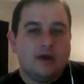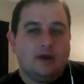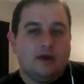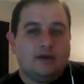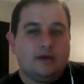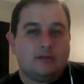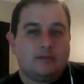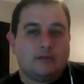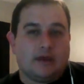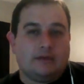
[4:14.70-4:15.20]

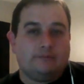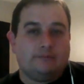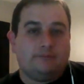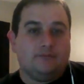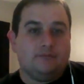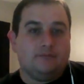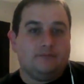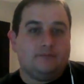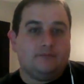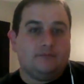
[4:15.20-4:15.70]
My
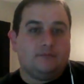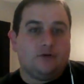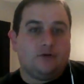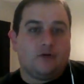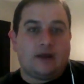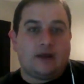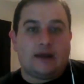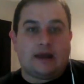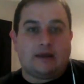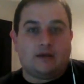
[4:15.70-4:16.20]

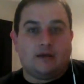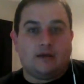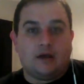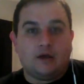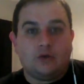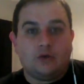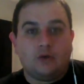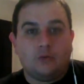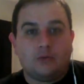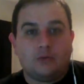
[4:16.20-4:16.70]
great aunt and
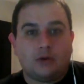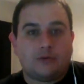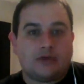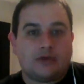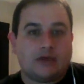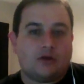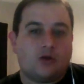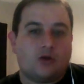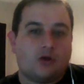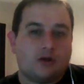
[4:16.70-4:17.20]
uncle both
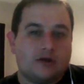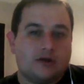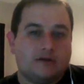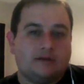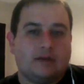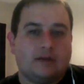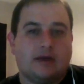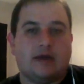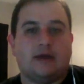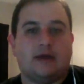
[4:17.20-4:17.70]
had heart
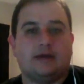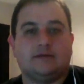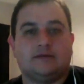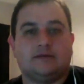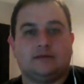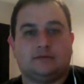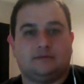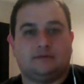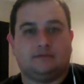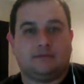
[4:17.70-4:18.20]

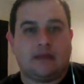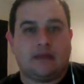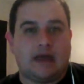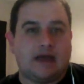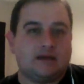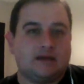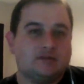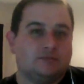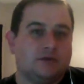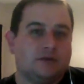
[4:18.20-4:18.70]
attacks and
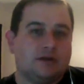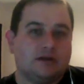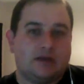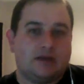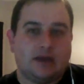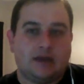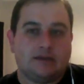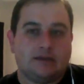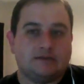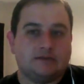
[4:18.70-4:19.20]
asthma and
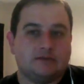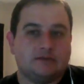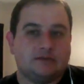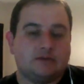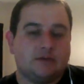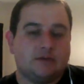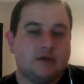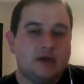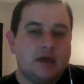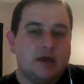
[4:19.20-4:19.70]
cancer.
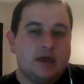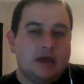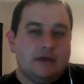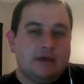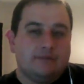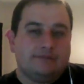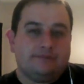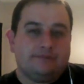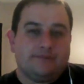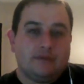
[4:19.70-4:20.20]
So
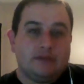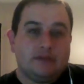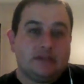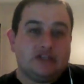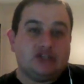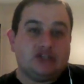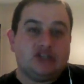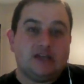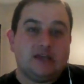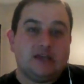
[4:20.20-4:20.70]
the
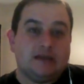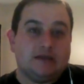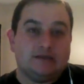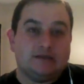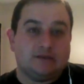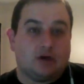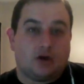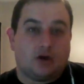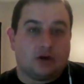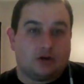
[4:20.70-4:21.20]

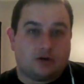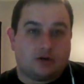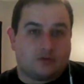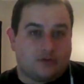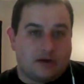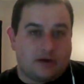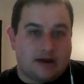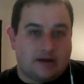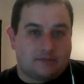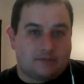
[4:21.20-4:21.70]
genes aren't
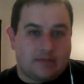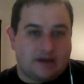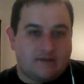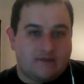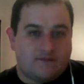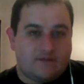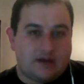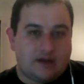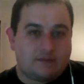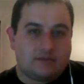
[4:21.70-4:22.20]
great in my
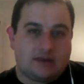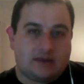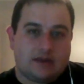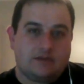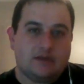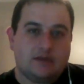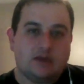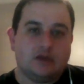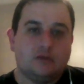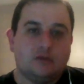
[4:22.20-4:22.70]
family.
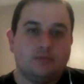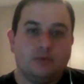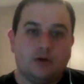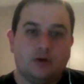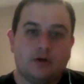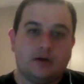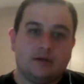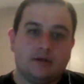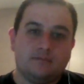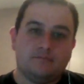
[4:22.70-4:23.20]
And then you
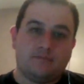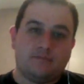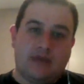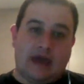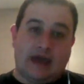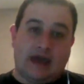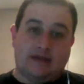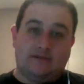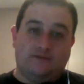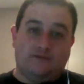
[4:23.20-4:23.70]
put
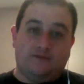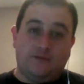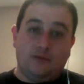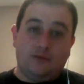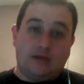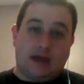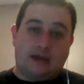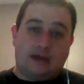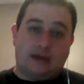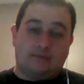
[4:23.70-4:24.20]
bad
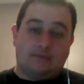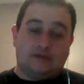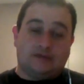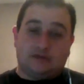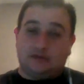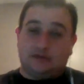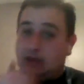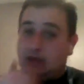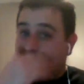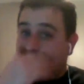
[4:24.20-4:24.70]
food habits
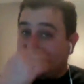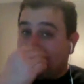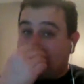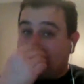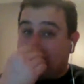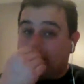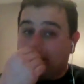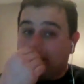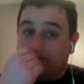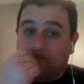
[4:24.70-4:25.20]
on top of
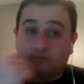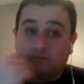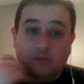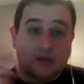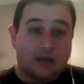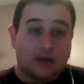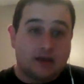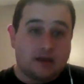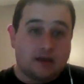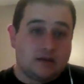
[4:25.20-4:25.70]
that,
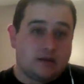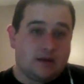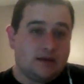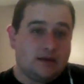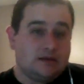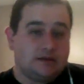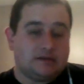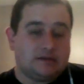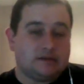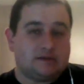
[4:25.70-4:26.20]
and
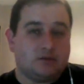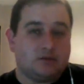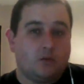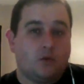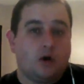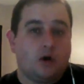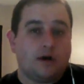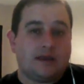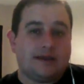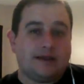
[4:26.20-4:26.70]
it's just a
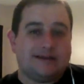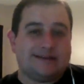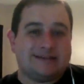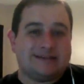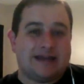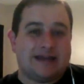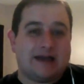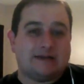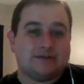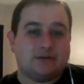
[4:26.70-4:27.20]
walking
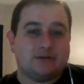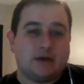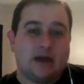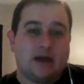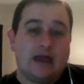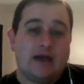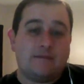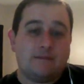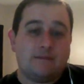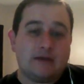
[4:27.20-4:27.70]
disaster. I
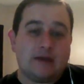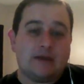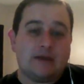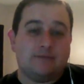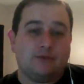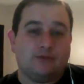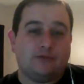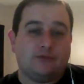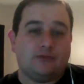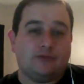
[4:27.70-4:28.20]
have been
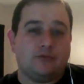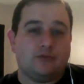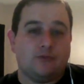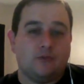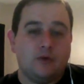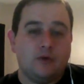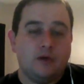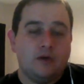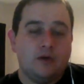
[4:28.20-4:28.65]
able to